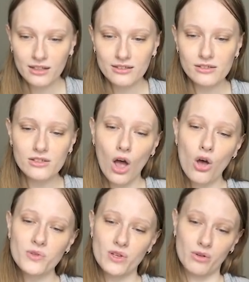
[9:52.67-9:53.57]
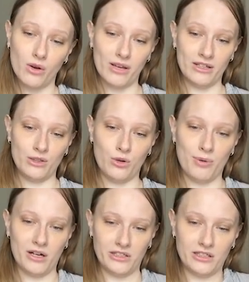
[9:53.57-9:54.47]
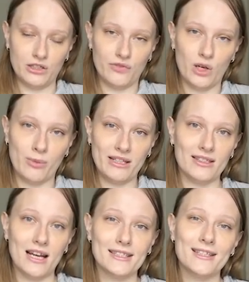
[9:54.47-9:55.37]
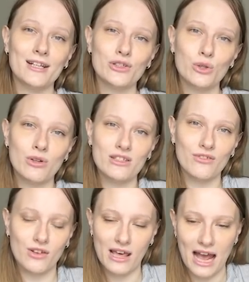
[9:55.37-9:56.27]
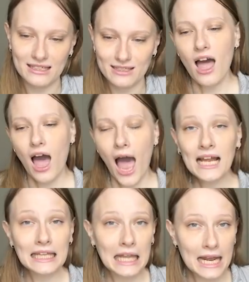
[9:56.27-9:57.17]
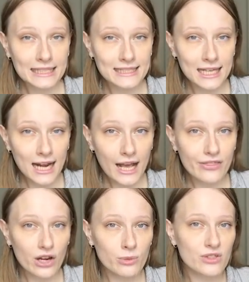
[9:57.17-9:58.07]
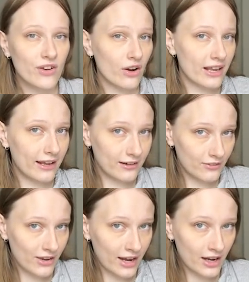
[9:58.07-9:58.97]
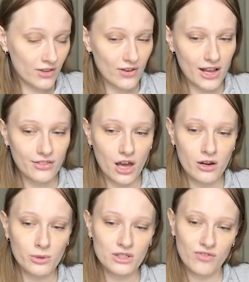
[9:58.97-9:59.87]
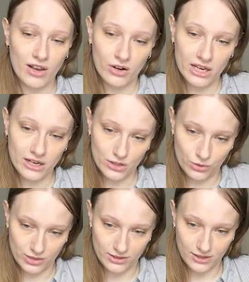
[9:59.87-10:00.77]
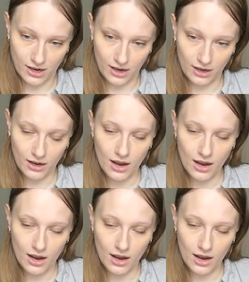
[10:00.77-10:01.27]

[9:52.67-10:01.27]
This is also going into A Parsonage of No Mean Size, and here's the reason for that. I liked it. I thought it was very innovative. I thought it was very interesting.